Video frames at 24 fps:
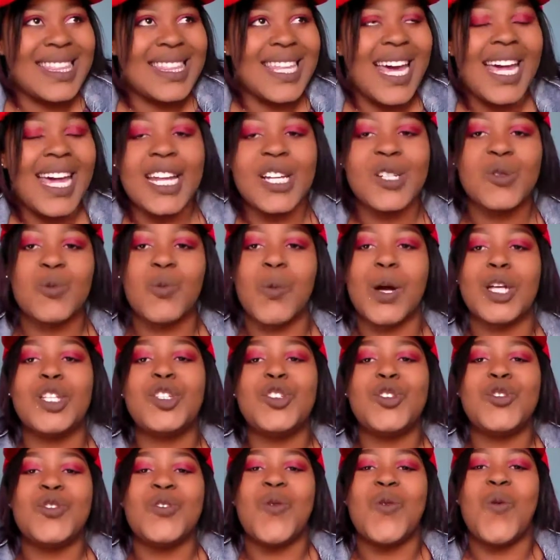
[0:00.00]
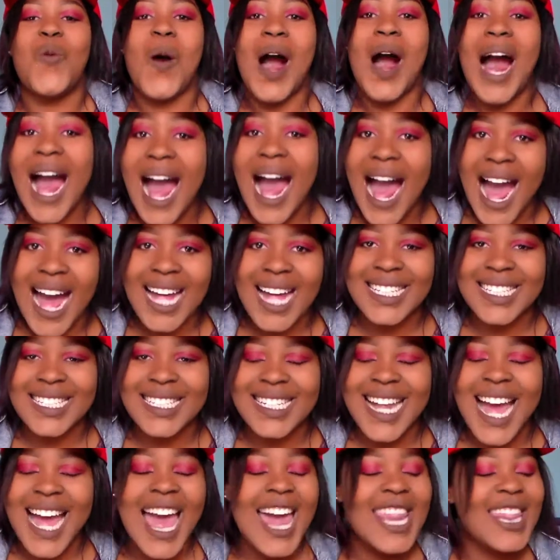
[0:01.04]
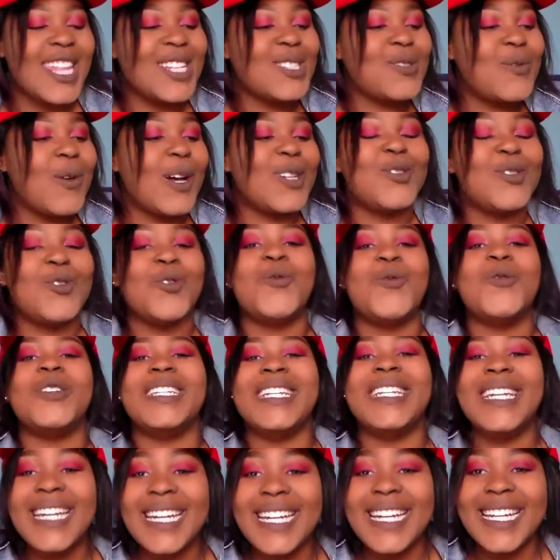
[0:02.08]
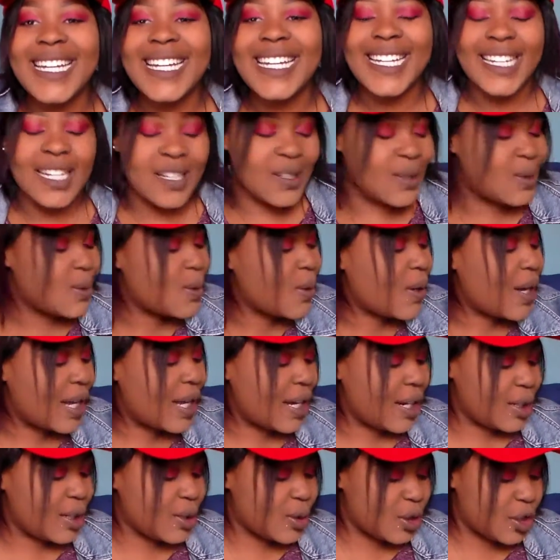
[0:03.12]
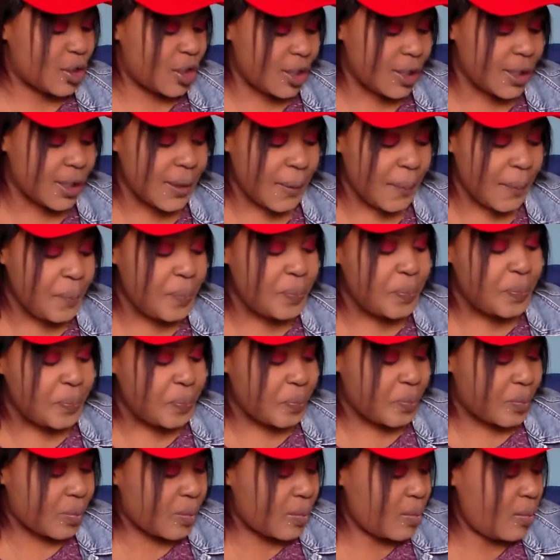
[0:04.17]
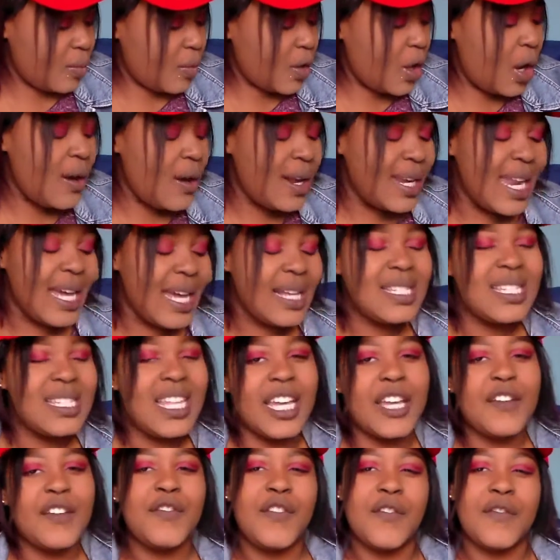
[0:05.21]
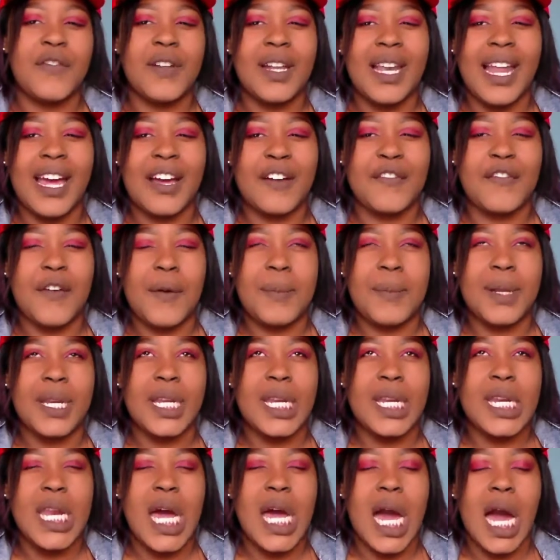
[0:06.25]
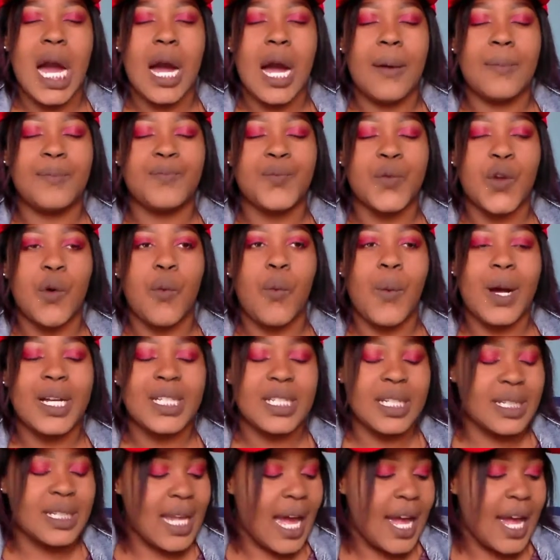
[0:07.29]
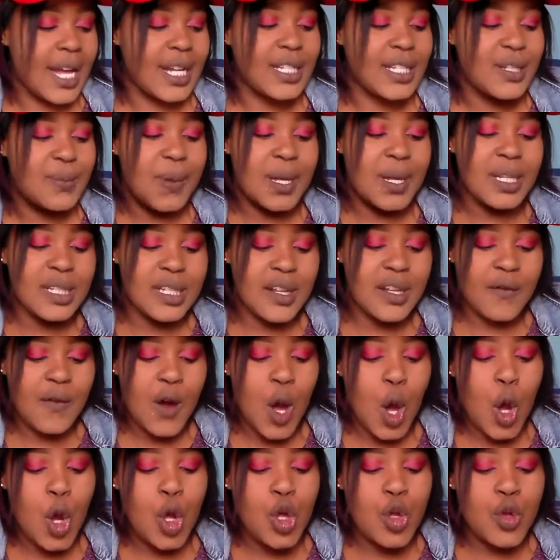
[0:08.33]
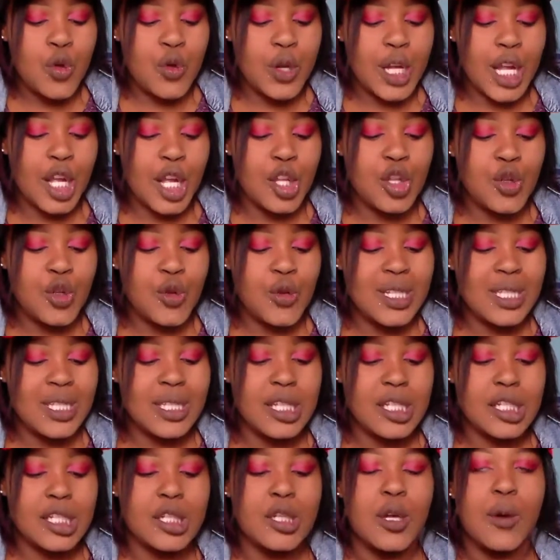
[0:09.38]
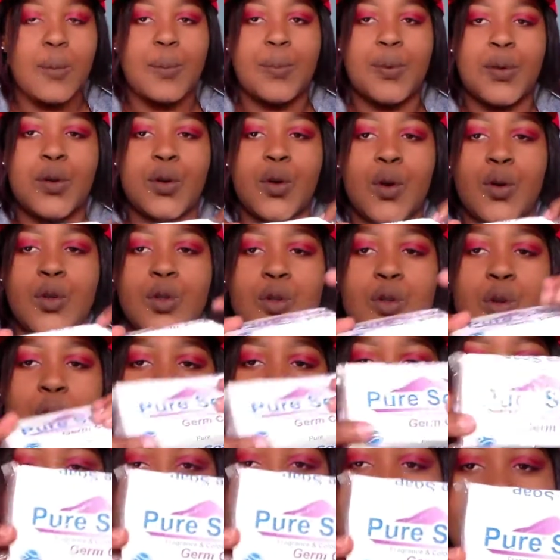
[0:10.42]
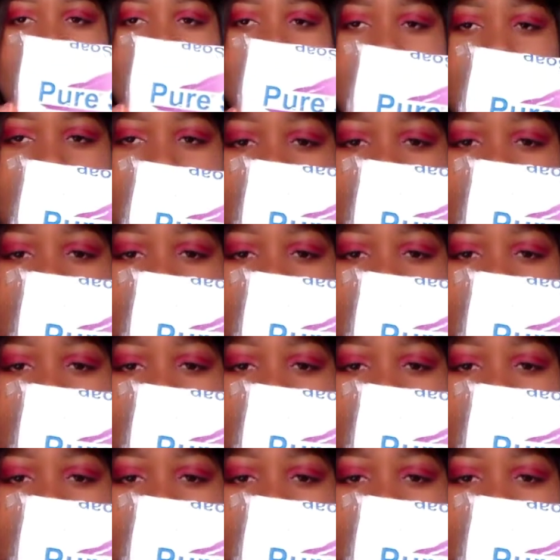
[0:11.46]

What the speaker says: That is what you want, that's what you need, so it is good. Oh, next thing, if you feel like feminine washes are expensive, you can use this pure soap, guys.